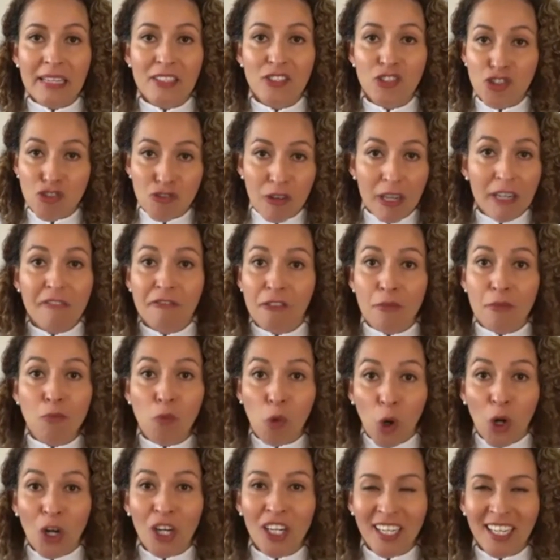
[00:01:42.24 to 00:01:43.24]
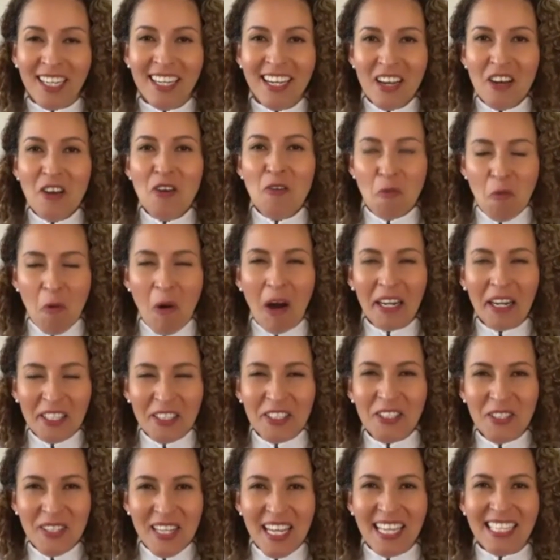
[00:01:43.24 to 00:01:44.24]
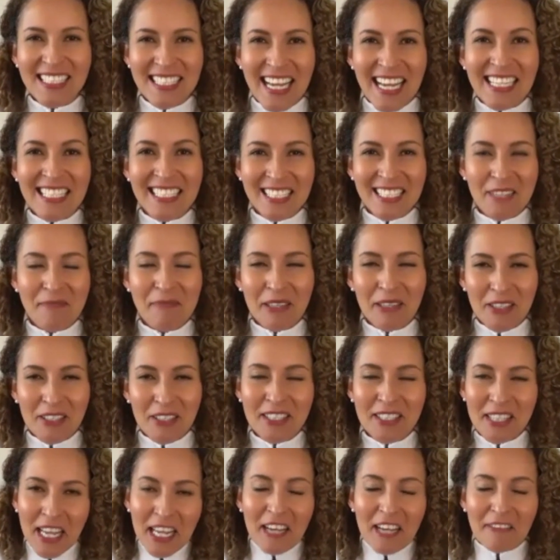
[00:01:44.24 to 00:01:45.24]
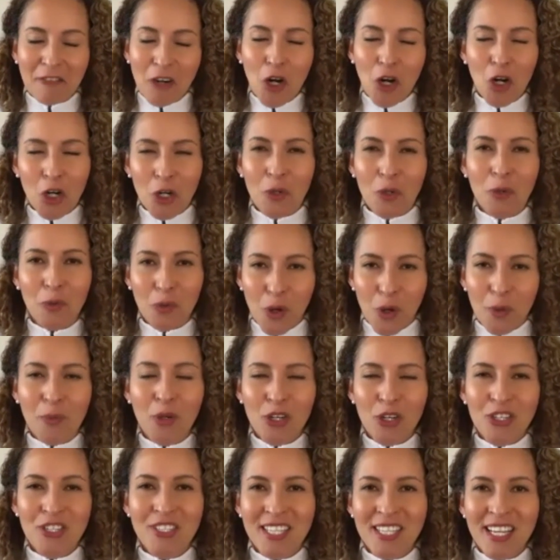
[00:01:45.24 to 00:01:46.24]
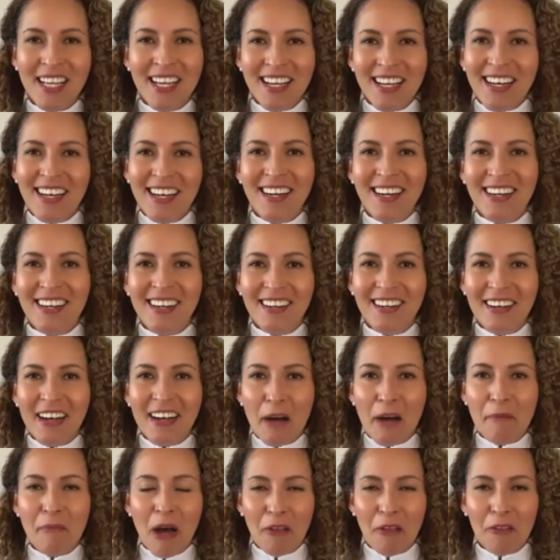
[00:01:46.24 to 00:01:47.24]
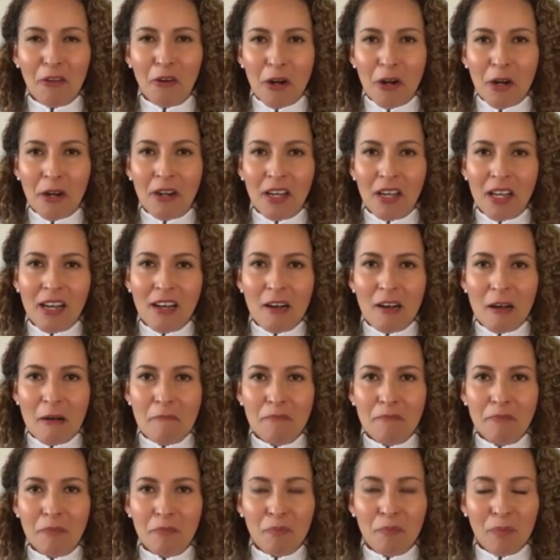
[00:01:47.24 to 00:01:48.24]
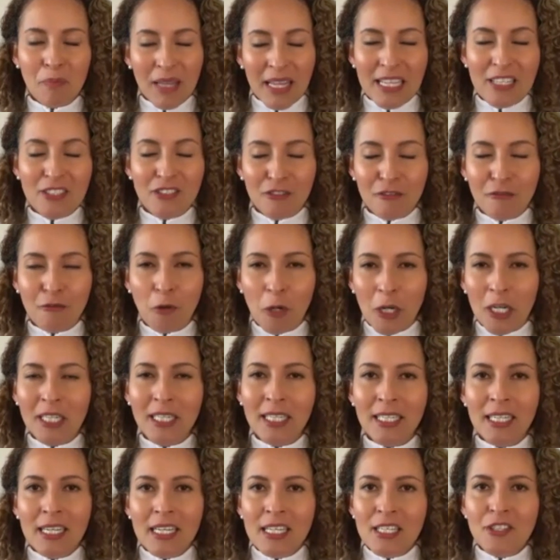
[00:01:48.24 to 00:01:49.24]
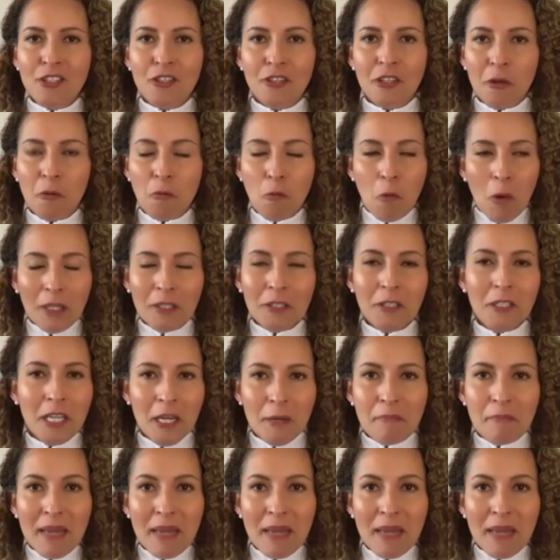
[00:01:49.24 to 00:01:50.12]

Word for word: straight from work wanting to get tested because they have heard rumors uh, about their um, place of work. So they want to come